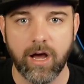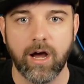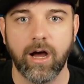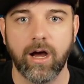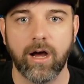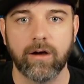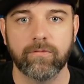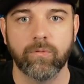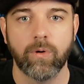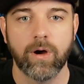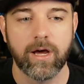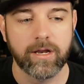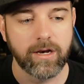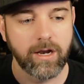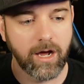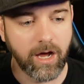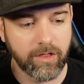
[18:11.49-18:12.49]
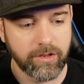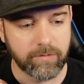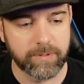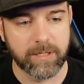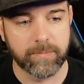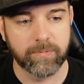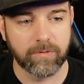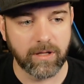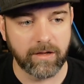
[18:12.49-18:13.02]
of what other
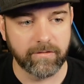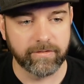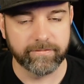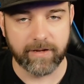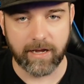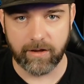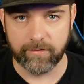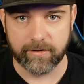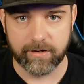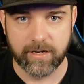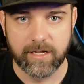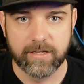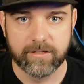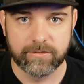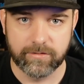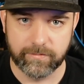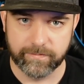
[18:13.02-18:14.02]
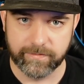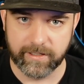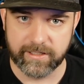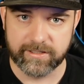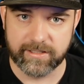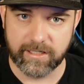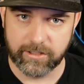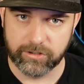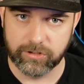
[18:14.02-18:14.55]
people have found to
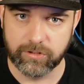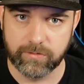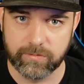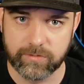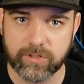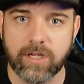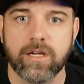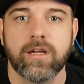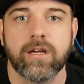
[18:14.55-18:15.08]
fix issues,